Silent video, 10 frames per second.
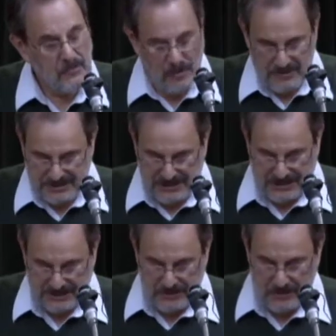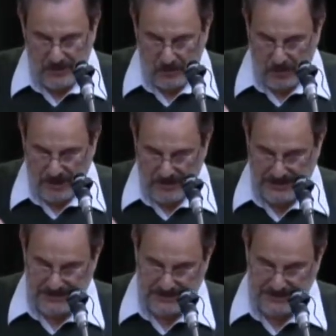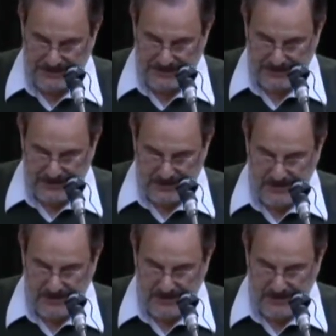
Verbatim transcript: won't tell you where it is,